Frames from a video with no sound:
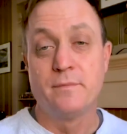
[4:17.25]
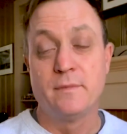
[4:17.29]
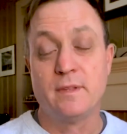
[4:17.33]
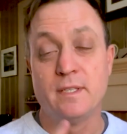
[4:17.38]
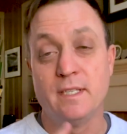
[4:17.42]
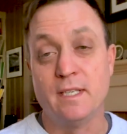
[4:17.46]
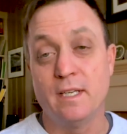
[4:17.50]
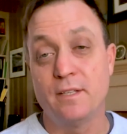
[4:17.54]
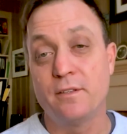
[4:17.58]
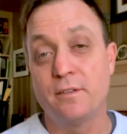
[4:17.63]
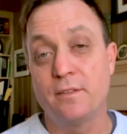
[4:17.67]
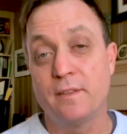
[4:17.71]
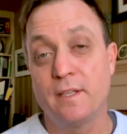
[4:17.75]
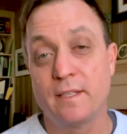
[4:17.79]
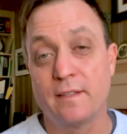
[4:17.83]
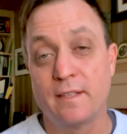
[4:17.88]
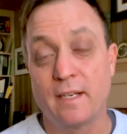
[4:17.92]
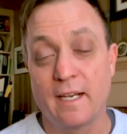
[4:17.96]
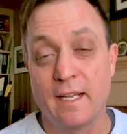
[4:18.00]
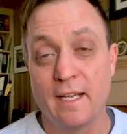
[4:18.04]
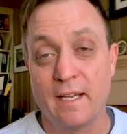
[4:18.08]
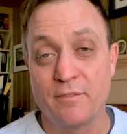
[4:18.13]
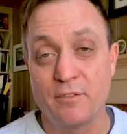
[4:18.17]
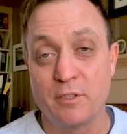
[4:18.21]
The other thing that
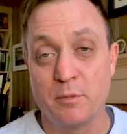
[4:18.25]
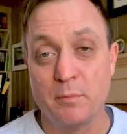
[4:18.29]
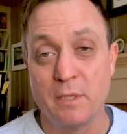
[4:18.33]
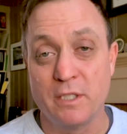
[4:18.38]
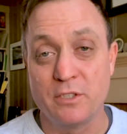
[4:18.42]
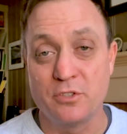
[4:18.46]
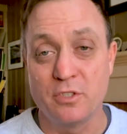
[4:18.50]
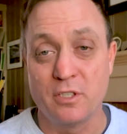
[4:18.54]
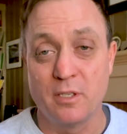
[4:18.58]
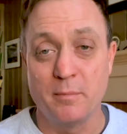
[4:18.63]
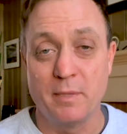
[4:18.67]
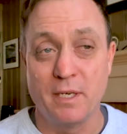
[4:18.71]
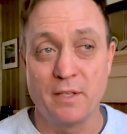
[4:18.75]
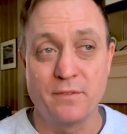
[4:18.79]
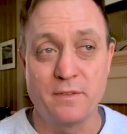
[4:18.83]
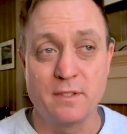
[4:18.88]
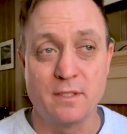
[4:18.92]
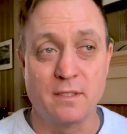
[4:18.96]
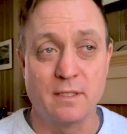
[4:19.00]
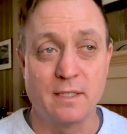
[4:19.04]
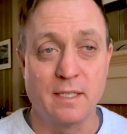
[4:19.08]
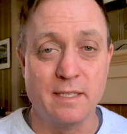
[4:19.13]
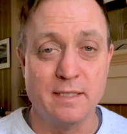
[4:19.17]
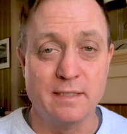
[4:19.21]
I have to mention about the
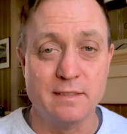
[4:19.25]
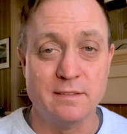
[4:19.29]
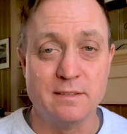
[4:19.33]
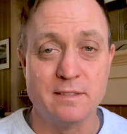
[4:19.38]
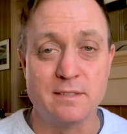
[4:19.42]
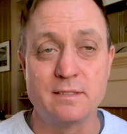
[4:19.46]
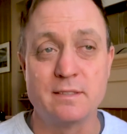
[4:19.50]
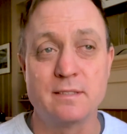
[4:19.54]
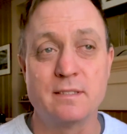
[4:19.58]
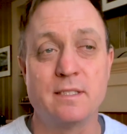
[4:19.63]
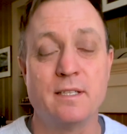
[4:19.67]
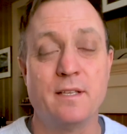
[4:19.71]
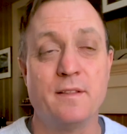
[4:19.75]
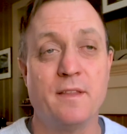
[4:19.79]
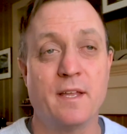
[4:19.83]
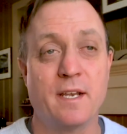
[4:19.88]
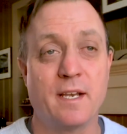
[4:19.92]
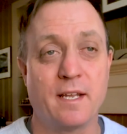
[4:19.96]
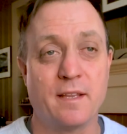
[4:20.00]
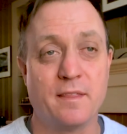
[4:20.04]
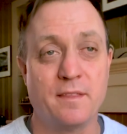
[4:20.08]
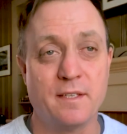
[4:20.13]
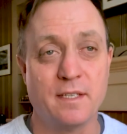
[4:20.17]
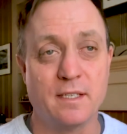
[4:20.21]
lens that
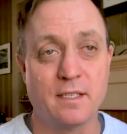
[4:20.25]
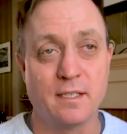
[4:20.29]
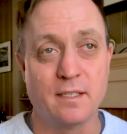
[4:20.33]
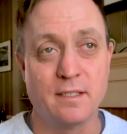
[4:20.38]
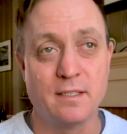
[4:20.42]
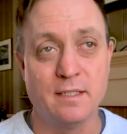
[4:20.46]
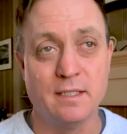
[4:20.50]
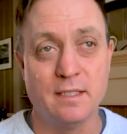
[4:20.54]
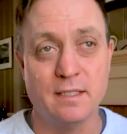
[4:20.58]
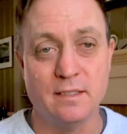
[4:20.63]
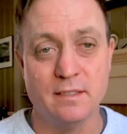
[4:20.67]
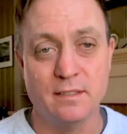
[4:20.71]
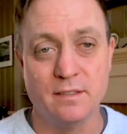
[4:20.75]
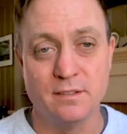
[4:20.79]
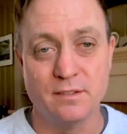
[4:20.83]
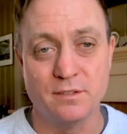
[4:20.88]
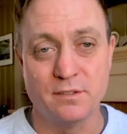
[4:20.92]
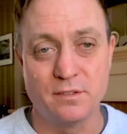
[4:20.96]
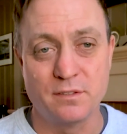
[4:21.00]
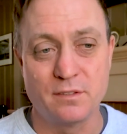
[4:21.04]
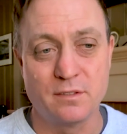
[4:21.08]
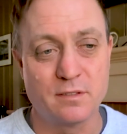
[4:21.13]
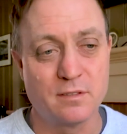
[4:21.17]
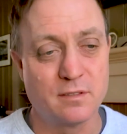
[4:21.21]
I think
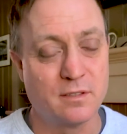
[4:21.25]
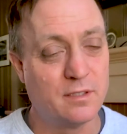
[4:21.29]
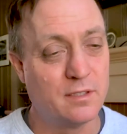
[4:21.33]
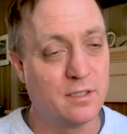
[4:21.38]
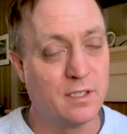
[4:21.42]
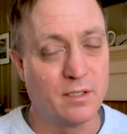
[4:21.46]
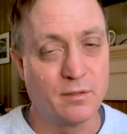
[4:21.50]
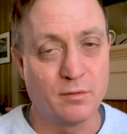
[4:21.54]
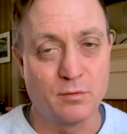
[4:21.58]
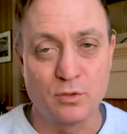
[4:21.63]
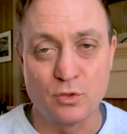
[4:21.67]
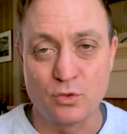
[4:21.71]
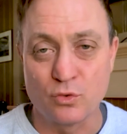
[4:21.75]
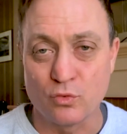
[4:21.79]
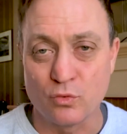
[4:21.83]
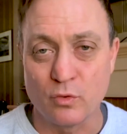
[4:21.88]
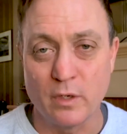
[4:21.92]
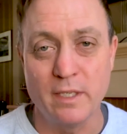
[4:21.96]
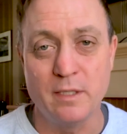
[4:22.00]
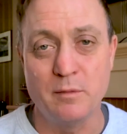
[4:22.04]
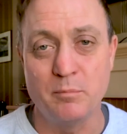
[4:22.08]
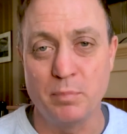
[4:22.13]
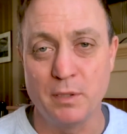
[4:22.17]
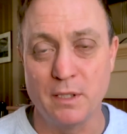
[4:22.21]
is a
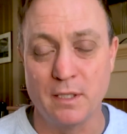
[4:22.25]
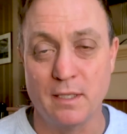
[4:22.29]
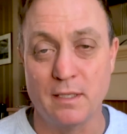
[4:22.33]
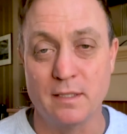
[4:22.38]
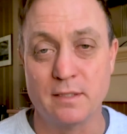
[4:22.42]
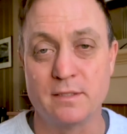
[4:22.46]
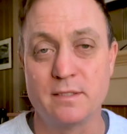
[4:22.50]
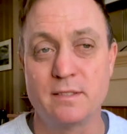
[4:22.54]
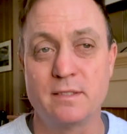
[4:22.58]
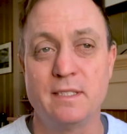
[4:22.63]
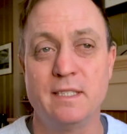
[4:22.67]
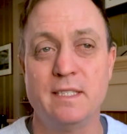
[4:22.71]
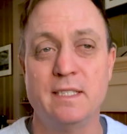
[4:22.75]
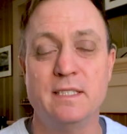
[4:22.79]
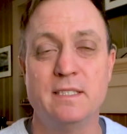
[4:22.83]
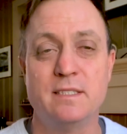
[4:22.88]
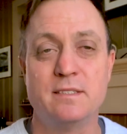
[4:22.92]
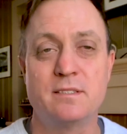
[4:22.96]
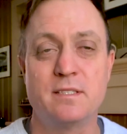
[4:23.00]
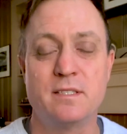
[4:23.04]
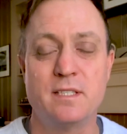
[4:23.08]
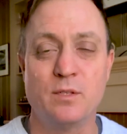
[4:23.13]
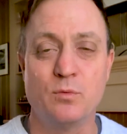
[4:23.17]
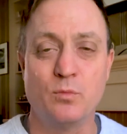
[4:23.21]
great plus
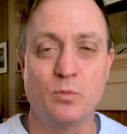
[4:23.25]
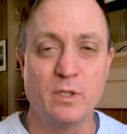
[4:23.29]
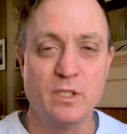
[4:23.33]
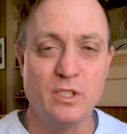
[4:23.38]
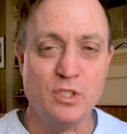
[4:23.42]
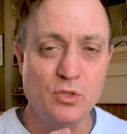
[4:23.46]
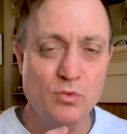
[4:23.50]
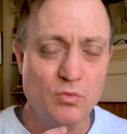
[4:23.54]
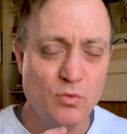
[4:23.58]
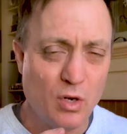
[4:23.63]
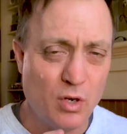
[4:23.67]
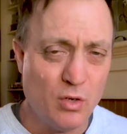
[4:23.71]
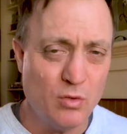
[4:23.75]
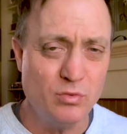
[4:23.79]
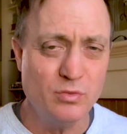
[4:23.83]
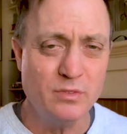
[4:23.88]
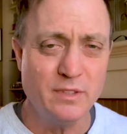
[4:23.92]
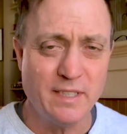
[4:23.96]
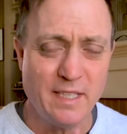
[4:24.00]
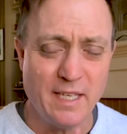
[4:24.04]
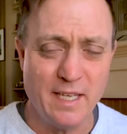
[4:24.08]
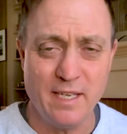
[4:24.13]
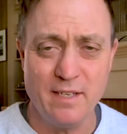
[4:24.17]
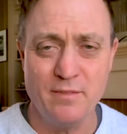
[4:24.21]
is that when you
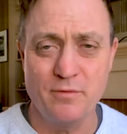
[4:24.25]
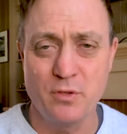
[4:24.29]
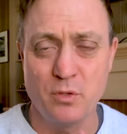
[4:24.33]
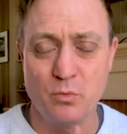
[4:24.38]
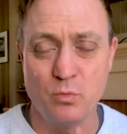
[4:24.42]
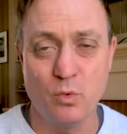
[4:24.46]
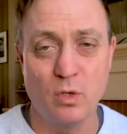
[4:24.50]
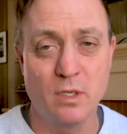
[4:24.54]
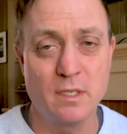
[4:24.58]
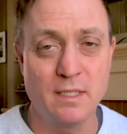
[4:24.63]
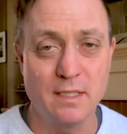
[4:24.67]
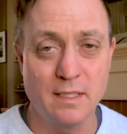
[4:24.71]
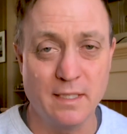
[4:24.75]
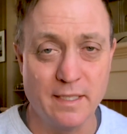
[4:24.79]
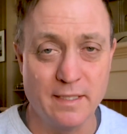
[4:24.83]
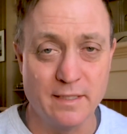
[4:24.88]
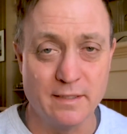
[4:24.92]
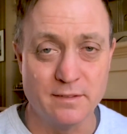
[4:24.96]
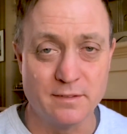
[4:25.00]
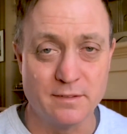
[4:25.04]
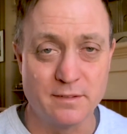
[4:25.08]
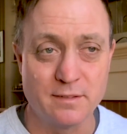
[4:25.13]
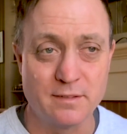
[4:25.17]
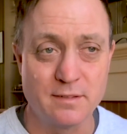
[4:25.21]
only have the one
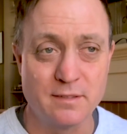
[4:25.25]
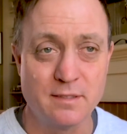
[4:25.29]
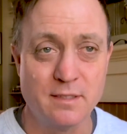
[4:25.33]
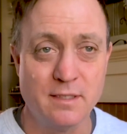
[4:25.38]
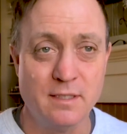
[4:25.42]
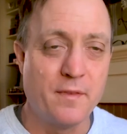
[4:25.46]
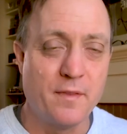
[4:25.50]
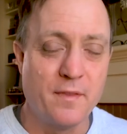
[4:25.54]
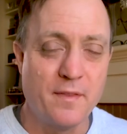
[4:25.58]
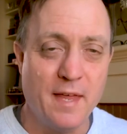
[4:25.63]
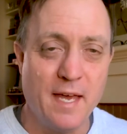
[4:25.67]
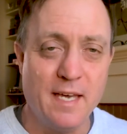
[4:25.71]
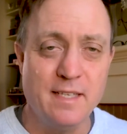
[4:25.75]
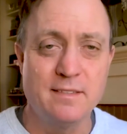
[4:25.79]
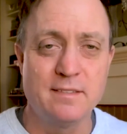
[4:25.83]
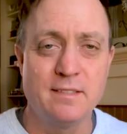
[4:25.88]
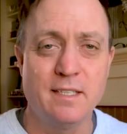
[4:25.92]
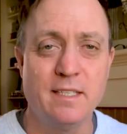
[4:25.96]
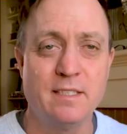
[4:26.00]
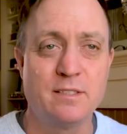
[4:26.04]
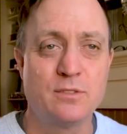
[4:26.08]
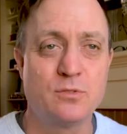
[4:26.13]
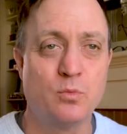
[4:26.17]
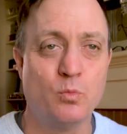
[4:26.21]
lens, that
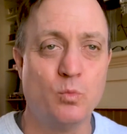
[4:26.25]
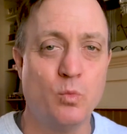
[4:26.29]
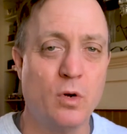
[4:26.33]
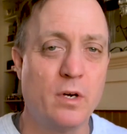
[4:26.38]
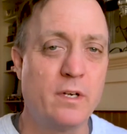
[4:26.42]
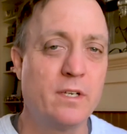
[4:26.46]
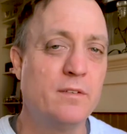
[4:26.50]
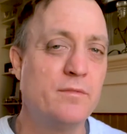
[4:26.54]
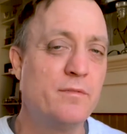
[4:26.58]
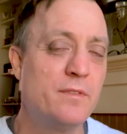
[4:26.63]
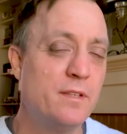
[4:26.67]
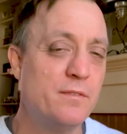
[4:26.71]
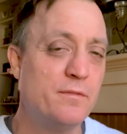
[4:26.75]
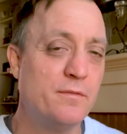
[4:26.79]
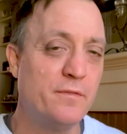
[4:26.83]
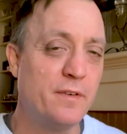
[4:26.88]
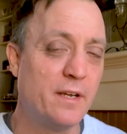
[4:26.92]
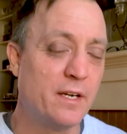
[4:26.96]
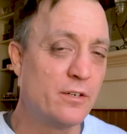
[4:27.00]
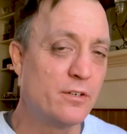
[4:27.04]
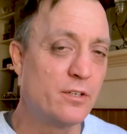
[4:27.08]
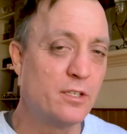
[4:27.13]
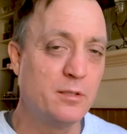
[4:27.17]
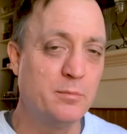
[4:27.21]
takes one of the
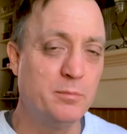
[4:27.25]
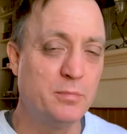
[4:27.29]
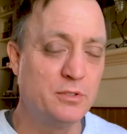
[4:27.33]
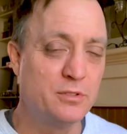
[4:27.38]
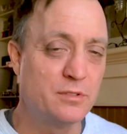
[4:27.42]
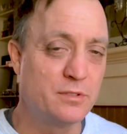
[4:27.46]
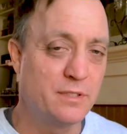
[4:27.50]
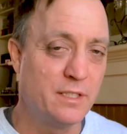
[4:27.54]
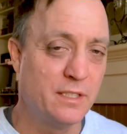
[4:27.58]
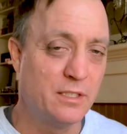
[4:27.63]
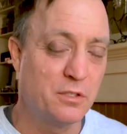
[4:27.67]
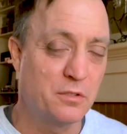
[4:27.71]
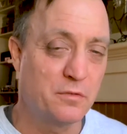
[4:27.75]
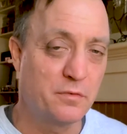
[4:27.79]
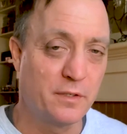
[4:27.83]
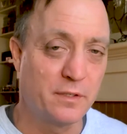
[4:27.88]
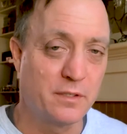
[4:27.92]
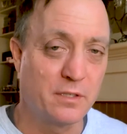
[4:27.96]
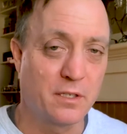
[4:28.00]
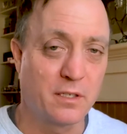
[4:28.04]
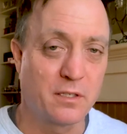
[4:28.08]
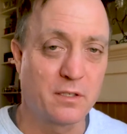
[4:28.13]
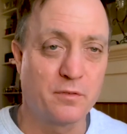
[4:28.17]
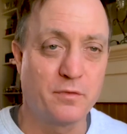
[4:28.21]
variables in your
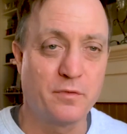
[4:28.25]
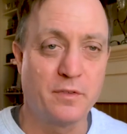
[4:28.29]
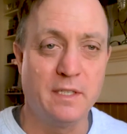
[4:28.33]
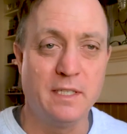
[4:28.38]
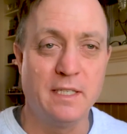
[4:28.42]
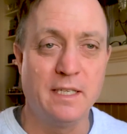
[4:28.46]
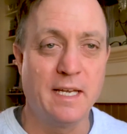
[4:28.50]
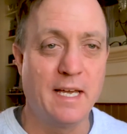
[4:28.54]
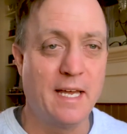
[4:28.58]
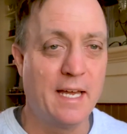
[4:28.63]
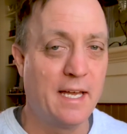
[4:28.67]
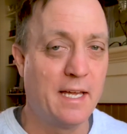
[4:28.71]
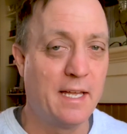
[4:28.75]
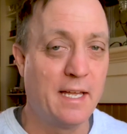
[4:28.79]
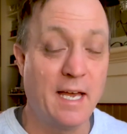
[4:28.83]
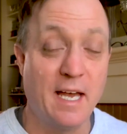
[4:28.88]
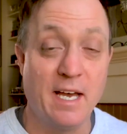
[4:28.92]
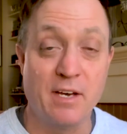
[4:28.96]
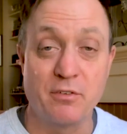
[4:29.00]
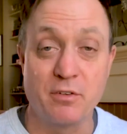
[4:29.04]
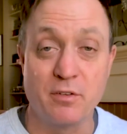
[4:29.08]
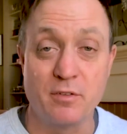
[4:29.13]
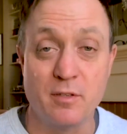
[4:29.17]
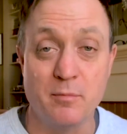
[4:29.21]
photography
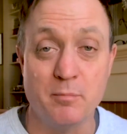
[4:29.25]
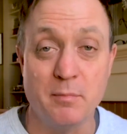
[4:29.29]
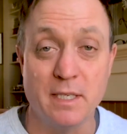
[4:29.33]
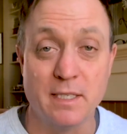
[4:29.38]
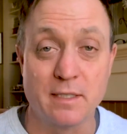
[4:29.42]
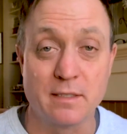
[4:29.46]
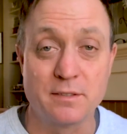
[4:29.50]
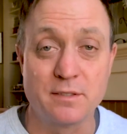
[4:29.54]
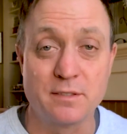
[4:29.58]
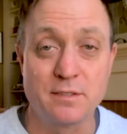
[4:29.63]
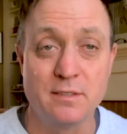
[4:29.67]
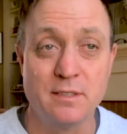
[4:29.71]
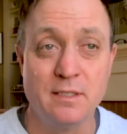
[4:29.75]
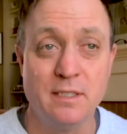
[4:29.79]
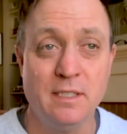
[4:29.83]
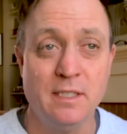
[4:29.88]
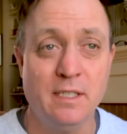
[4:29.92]
out of the mix.